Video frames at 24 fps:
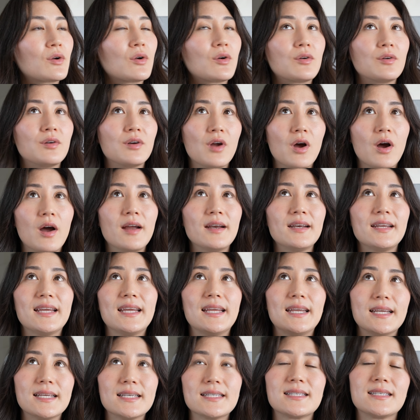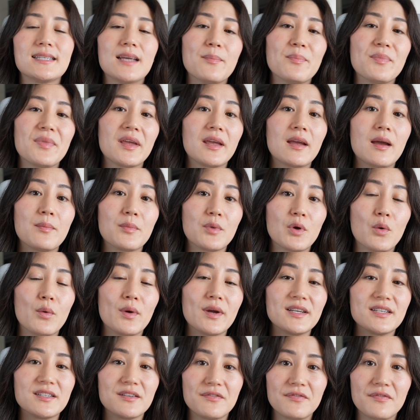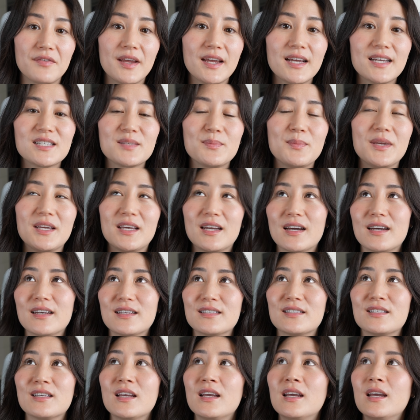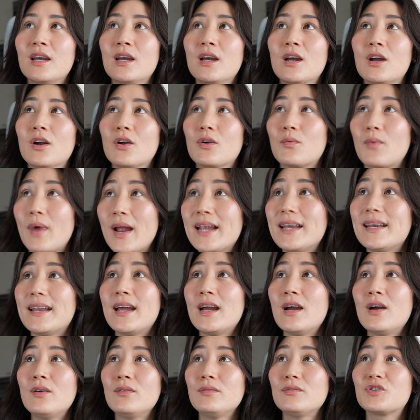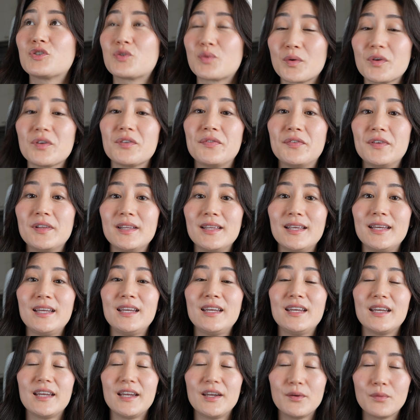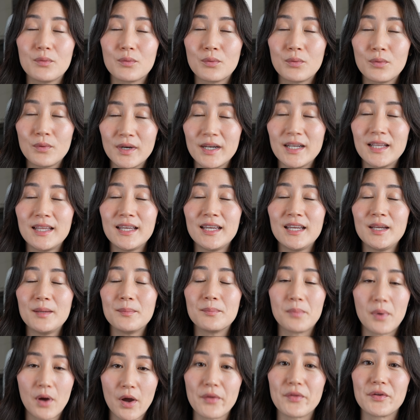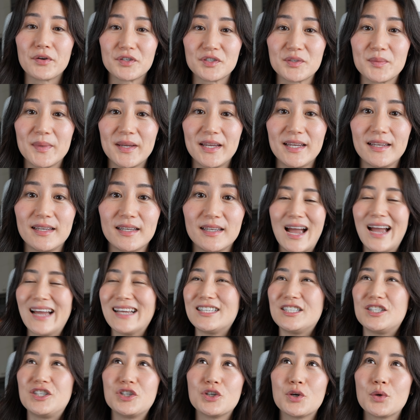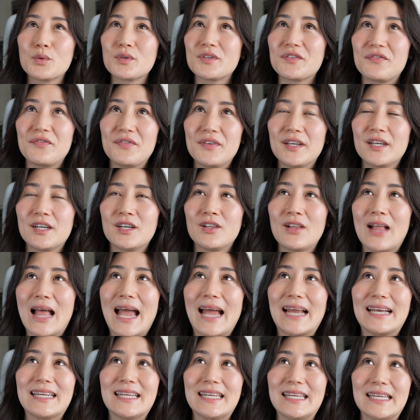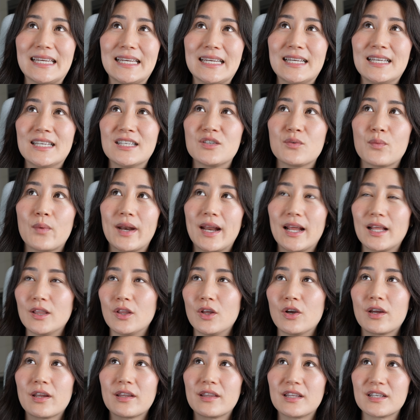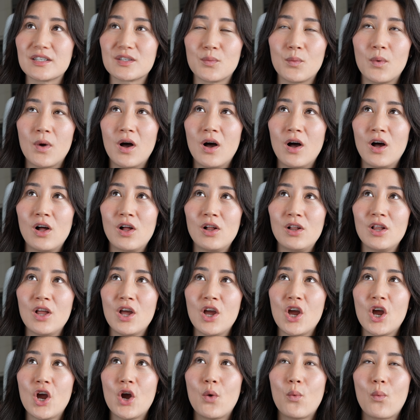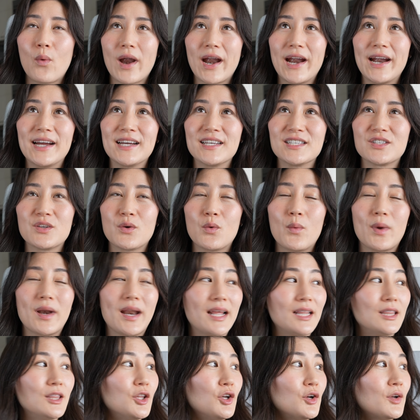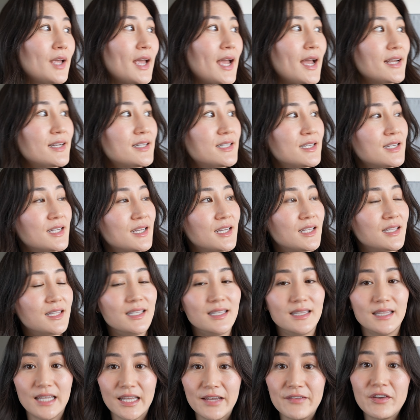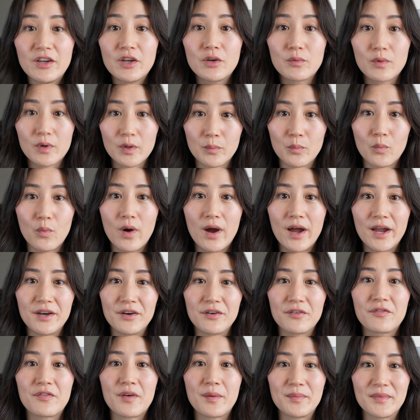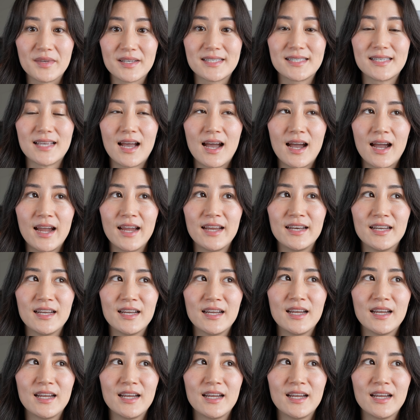or not it is something I'm going to fix, because right now, truthfully, it really bothers me. I don't feel at ease when I look at this wall, whereas when I look at the living room one from the side,